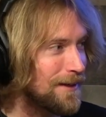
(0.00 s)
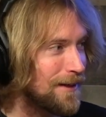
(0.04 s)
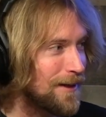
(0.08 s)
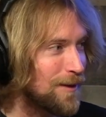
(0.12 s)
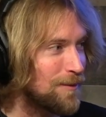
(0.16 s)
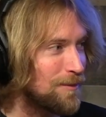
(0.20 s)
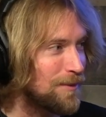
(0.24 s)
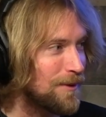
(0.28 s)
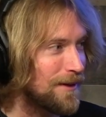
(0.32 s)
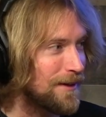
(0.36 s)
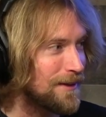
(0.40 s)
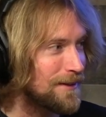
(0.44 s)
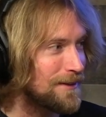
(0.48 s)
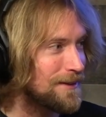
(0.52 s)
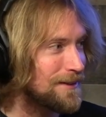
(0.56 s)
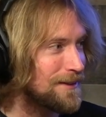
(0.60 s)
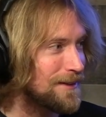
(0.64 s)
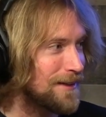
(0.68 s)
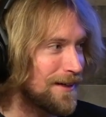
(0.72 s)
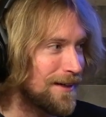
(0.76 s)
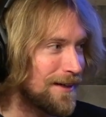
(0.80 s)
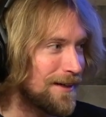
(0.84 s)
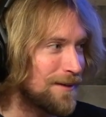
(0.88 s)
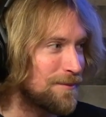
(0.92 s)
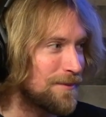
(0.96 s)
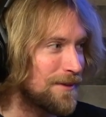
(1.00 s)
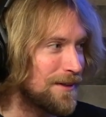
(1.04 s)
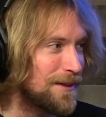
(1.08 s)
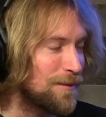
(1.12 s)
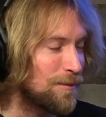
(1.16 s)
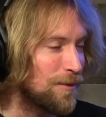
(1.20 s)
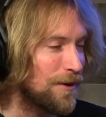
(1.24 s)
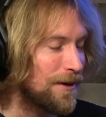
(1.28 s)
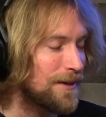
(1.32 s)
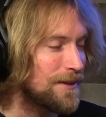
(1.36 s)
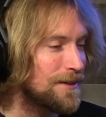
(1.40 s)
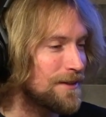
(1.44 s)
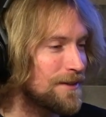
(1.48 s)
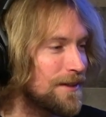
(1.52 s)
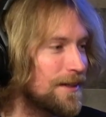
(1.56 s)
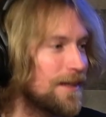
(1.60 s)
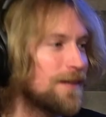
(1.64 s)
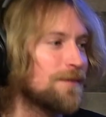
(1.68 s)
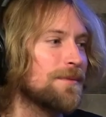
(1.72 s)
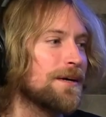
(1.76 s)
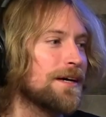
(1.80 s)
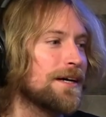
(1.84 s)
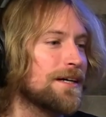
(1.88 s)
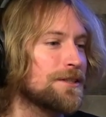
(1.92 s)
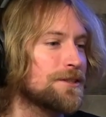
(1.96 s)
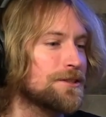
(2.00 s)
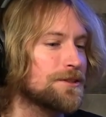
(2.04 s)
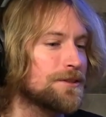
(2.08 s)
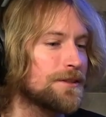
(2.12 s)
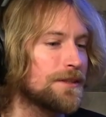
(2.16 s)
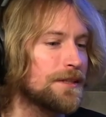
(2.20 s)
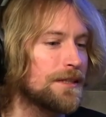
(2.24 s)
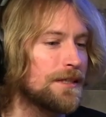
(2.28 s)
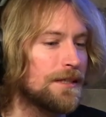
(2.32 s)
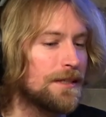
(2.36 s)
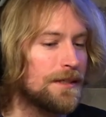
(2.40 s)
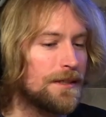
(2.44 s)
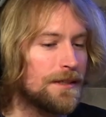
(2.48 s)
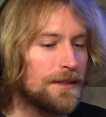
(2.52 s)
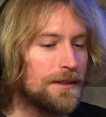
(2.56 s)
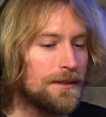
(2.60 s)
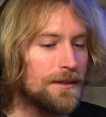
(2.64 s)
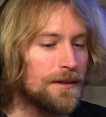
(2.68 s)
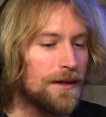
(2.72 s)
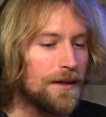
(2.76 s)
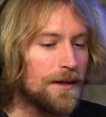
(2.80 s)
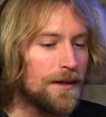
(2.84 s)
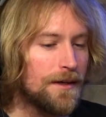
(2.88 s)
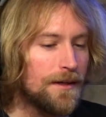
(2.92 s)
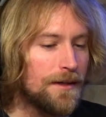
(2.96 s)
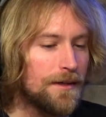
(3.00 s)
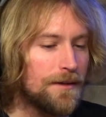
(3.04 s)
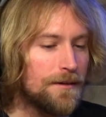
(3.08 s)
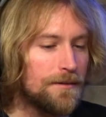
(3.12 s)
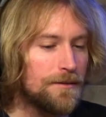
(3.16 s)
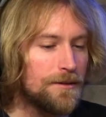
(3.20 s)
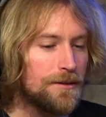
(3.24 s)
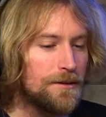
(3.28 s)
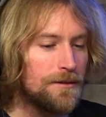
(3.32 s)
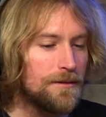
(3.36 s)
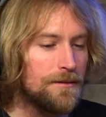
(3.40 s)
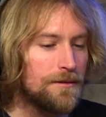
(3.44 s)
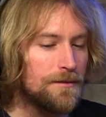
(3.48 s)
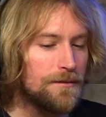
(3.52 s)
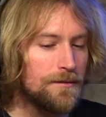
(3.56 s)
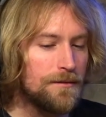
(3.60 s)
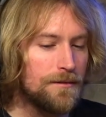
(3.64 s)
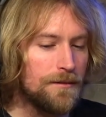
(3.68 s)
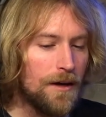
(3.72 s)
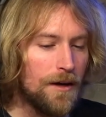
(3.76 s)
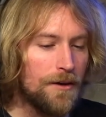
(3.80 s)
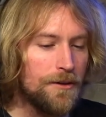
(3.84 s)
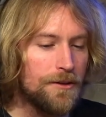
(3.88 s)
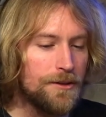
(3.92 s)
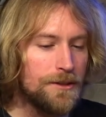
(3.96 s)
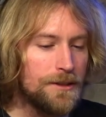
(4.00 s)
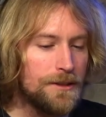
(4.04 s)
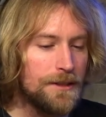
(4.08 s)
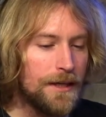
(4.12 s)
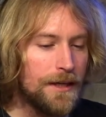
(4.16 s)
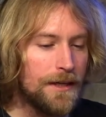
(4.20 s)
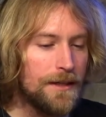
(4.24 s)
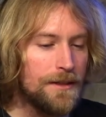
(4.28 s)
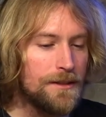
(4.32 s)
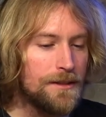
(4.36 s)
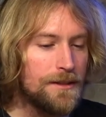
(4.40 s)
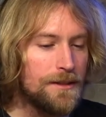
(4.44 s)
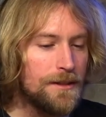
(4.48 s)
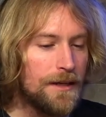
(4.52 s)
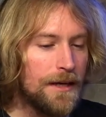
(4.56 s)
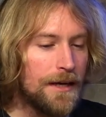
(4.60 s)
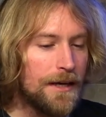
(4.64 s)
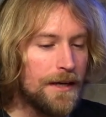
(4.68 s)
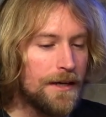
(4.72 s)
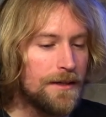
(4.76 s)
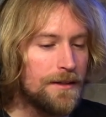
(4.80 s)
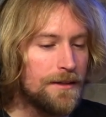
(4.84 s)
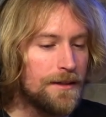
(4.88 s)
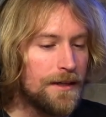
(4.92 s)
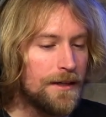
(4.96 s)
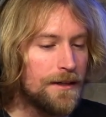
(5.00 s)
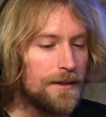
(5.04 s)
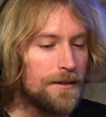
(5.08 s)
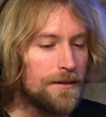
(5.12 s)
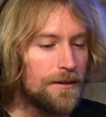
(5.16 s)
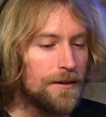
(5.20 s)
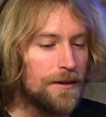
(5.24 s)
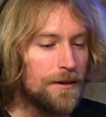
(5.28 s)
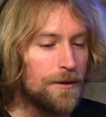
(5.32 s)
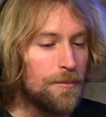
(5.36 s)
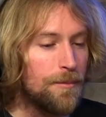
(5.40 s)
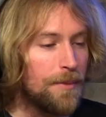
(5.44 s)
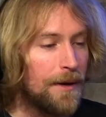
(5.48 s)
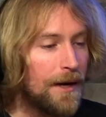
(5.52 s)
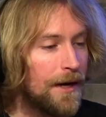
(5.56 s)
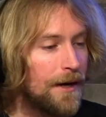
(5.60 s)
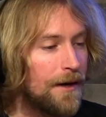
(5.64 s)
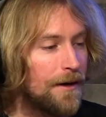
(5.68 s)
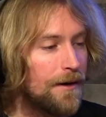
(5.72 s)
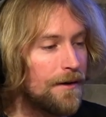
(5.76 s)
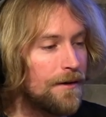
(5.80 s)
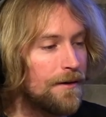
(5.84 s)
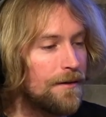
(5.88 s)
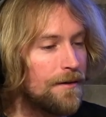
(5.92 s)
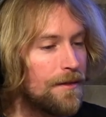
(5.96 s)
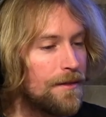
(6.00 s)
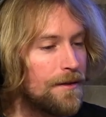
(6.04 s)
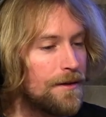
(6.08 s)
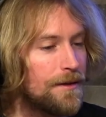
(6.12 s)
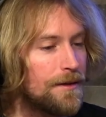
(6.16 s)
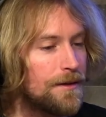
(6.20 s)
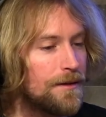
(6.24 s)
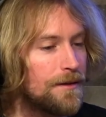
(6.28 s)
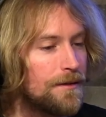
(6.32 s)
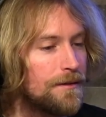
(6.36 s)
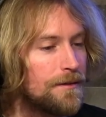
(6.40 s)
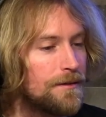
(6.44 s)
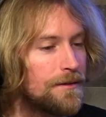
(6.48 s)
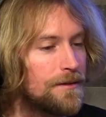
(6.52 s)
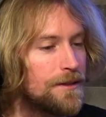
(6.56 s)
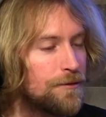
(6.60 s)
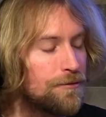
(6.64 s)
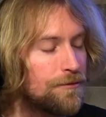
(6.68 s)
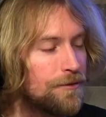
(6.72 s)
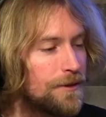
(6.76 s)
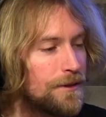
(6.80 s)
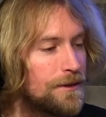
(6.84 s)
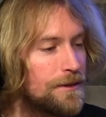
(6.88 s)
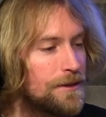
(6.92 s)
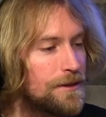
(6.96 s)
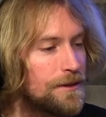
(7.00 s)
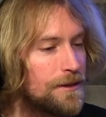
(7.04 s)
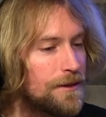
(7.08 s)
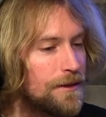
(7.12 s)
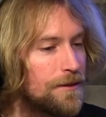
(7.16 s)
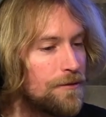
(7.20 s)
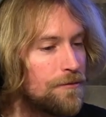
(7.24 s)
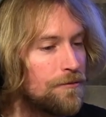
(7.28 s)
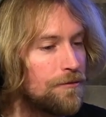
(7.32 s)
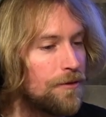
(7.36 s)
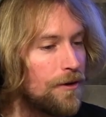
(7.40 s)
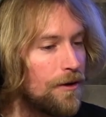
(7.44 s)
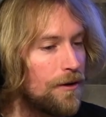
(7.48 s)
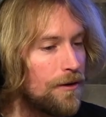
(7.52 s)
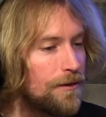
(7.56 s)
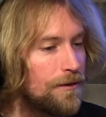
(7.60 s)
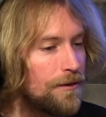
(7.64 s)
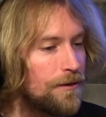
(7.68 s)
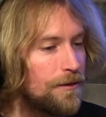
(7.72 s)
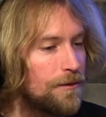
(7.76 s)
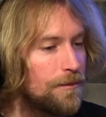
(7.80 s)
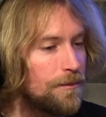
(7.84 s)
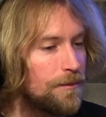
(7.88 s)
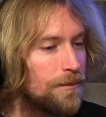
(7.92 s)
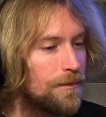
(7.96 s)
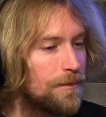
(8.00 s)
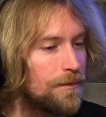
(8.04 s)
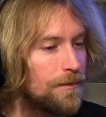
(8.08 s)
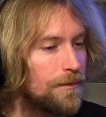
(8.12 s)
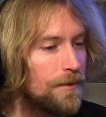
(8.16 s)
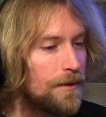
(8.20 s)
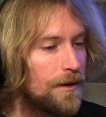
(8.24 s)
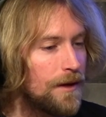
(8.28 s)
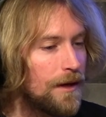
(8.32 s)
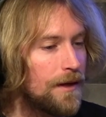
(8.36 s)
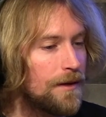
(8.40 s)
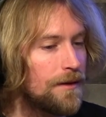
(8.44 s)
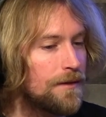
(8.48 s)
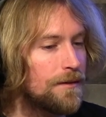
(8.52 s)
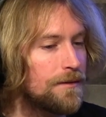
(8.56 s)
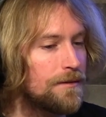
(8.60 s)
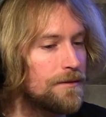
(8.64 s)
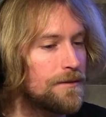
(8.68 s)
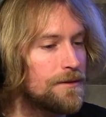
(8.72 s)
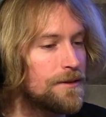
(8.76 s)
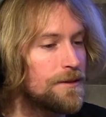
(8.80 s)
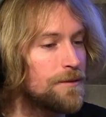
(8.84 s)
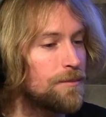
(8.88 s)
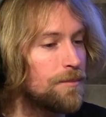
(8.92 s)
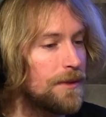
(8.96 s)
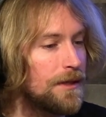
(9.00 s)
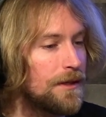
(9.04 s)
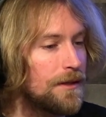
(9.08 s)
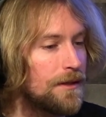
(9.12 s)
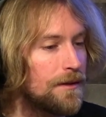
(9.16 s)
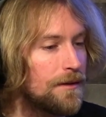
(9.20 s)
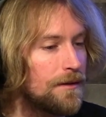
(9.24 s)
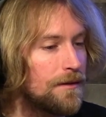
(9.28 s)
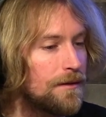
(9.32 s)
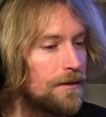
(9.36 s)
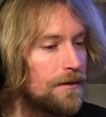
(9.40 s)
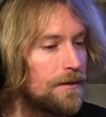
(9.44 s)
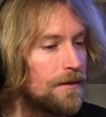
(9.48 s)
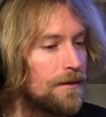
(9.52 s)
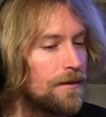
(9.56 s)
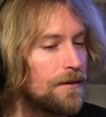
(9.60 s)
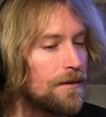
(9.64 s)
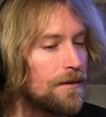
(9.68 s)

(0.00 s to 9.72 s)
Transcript: complex mm-hmm. um, in the brainstem actually uh, understands and can compare the difference in volume mm-hmm. and in speed